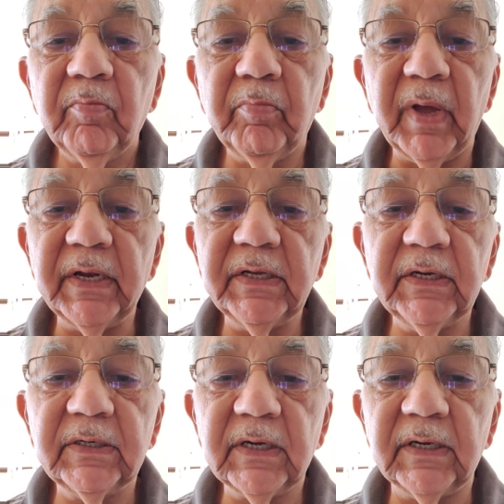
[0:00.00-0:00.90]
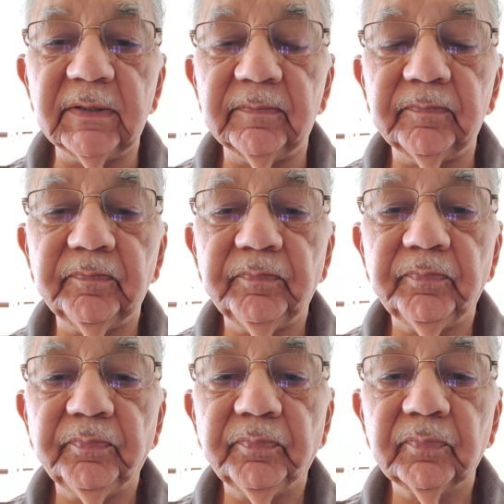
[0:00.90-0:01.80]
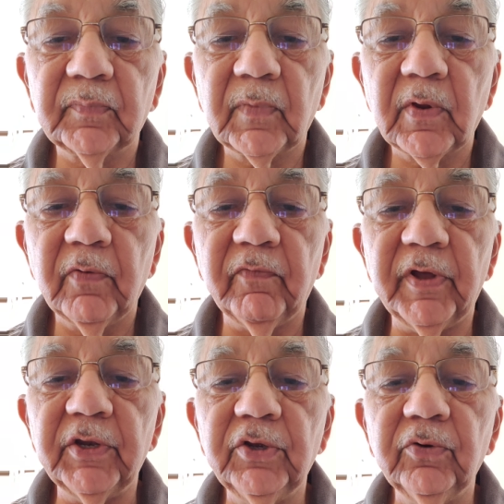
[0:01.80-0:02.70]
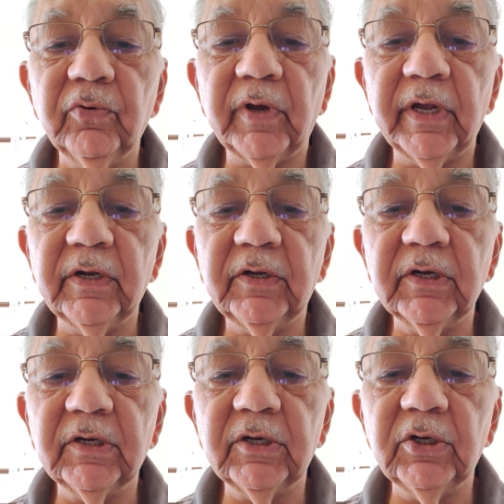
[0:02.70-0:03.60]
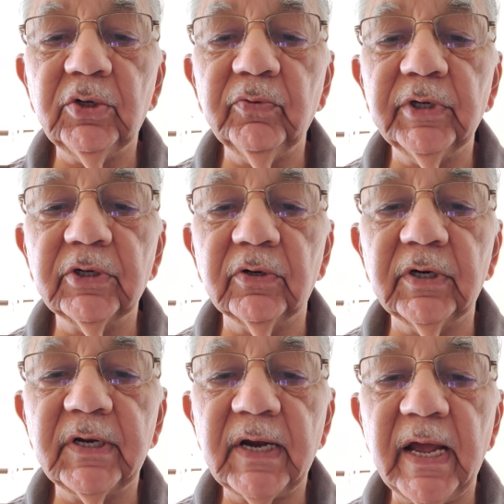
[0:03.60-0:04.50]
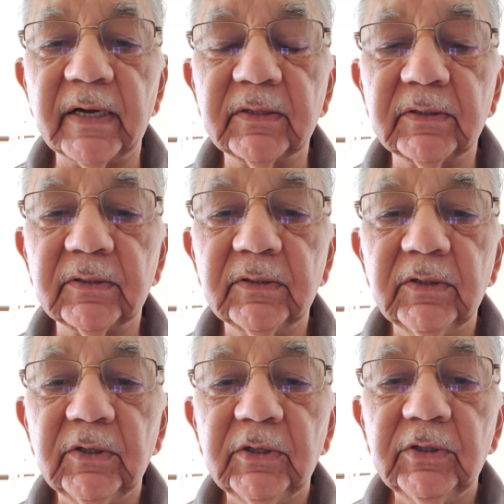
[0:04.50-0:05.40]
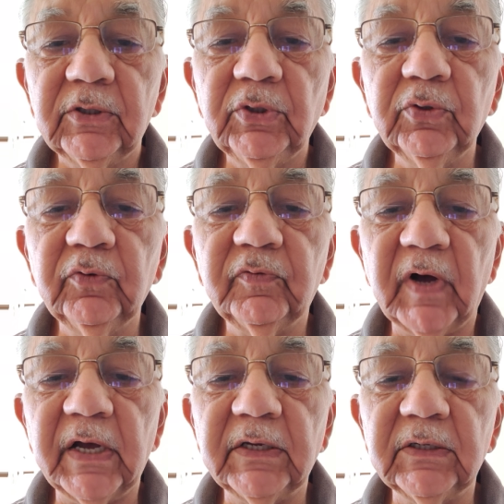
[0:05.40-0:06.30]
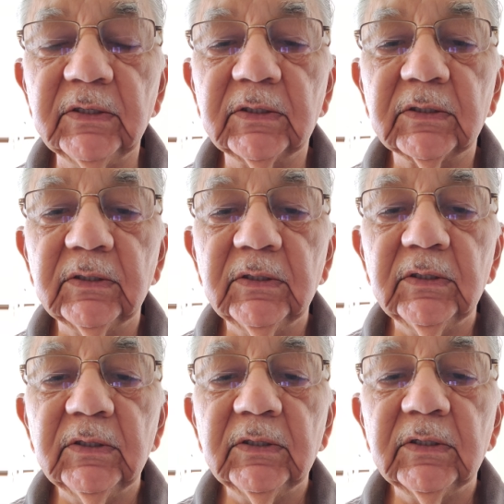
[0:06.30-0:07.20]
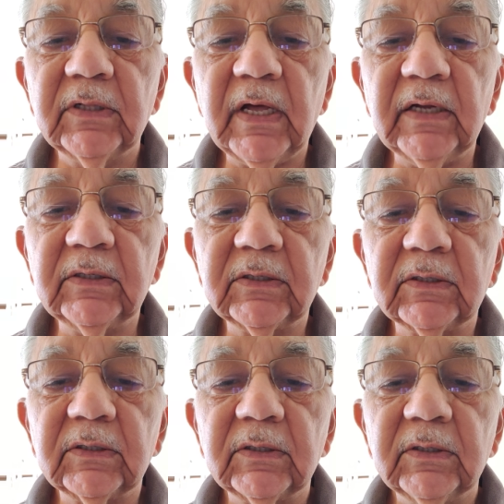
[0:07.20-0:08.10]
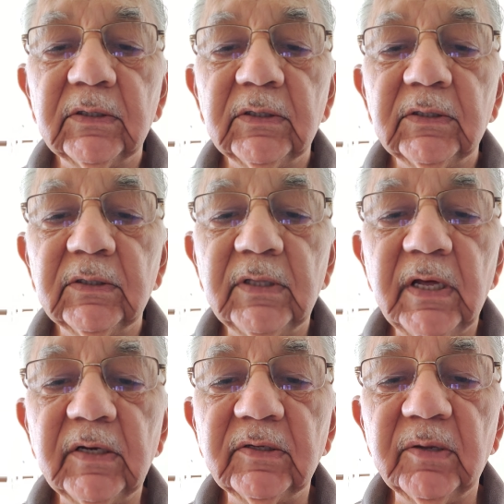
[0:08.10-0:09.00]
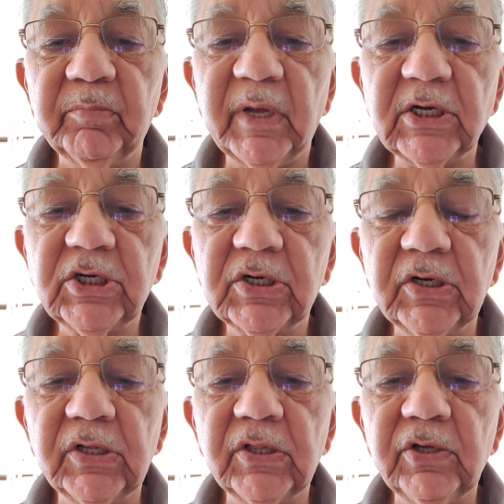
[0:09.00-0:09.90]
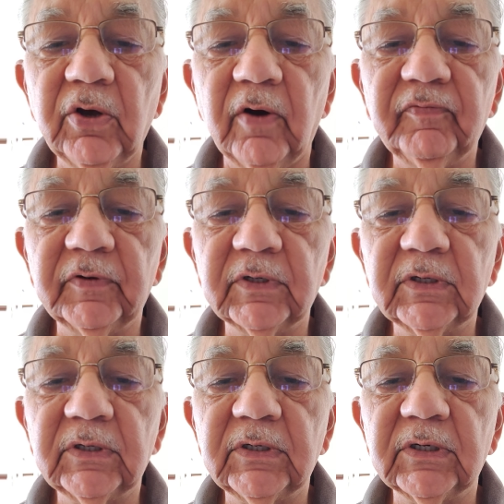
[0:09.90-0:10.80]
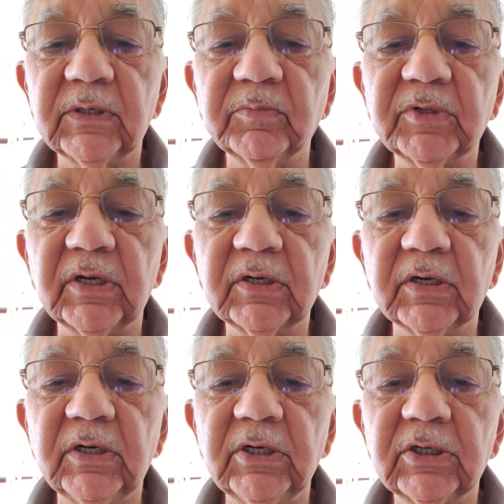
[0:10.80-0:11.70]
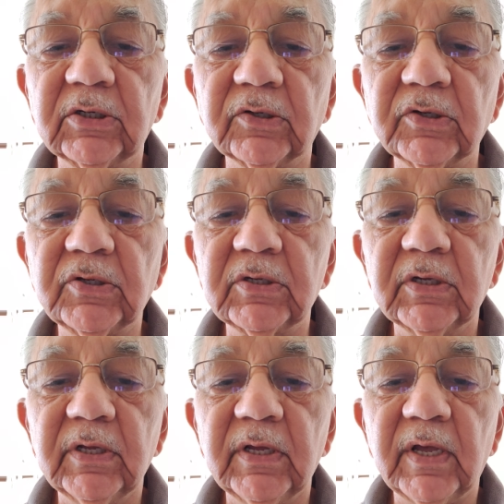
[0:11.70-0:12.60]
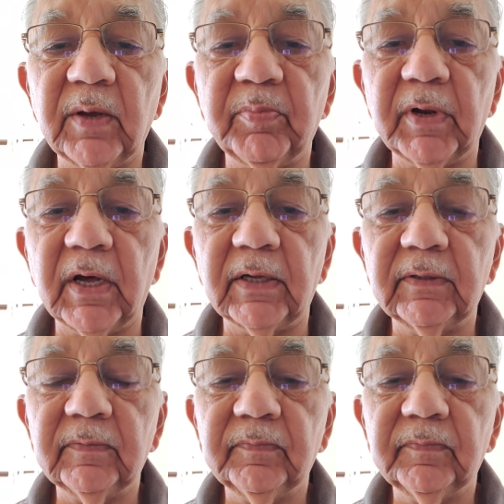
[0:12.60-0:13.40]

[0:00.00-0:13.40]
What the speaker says: Many a time when you enter into a contract, you find that there is a mention in the offer terms and conditions apply.